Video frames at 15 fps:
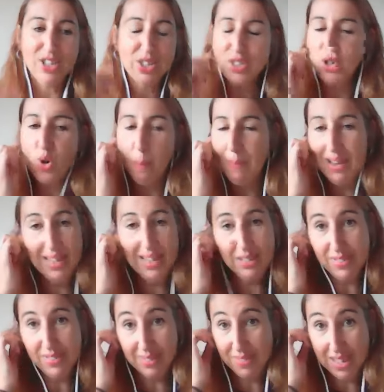just not
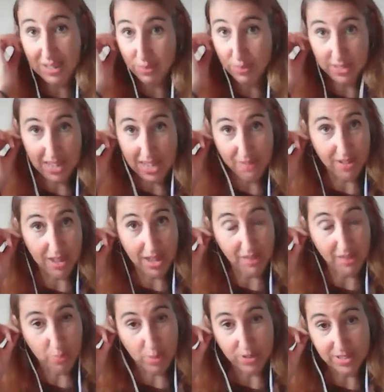believing it was ever,
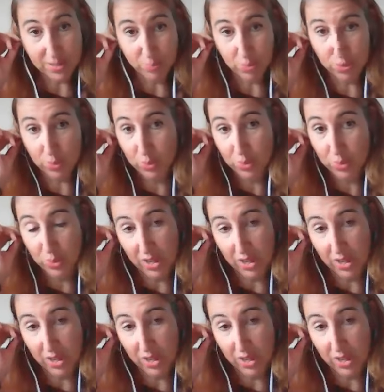ever possible,